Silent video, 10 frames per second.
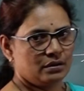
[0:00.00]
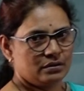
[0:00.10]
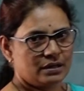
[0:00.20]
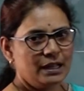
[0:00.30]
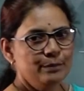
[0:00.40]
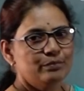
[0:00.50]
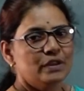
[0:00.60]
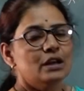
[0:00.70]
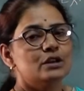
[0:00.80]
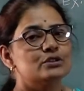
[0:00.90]
Okay.
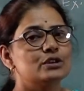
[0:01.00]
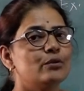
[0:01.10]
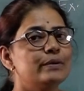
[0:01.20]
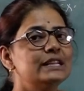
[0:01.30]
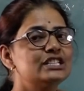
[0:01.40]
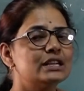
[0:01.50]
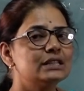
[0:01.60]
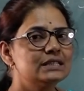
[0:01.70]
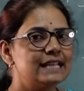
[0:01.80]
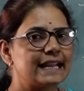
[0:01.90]
So now we check
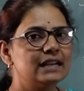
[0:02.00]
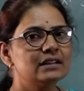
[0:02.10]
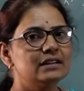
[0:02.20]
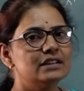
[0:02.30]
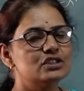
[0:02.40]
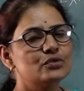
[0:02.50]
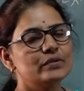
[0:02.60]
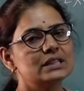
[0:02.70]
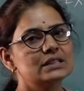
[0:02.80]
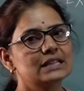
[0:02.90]
the second condition
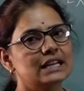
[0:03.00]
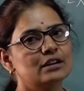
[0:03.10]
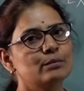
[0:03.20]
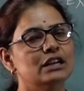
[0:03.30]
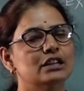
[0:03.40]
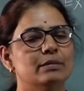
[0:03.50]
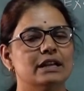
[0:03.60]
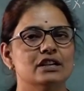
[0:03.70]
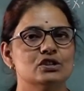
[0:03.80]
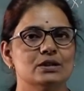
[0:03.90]
whether scalar
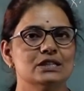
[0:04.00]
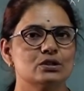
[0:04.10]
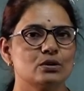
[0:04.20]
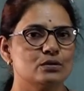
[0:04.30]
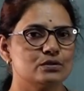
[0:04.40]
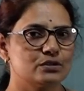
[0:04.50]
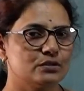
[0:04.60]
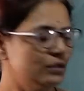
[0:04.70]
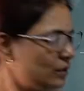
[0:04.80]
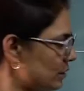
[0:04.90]
multiplication is closed or
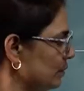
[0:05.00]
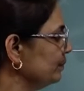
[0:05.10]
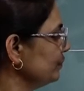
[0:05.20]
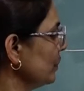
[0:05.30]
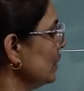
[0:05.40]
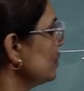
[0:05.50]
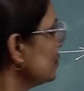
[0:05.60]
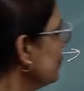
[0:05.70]
not. So